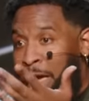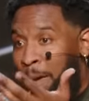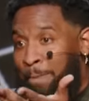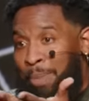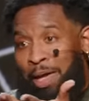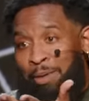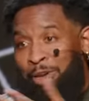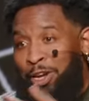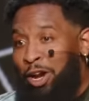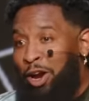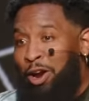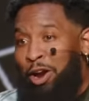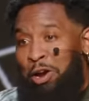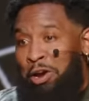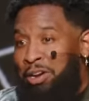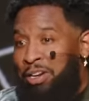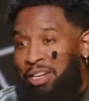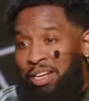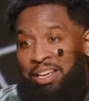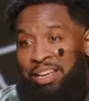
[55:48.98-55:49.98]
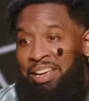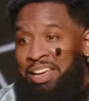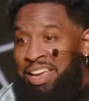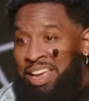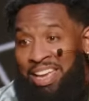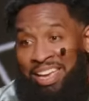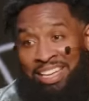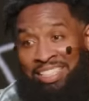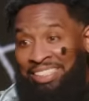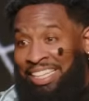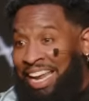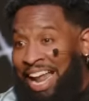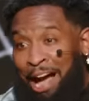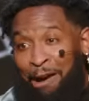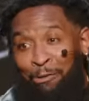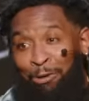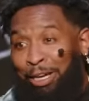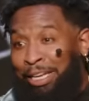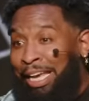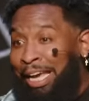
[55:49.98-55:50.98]
Baby girl, he said, I
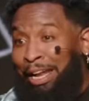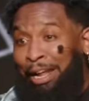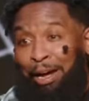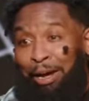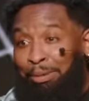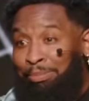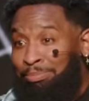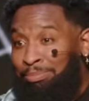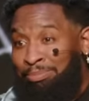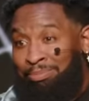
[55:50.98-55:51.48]
will get up.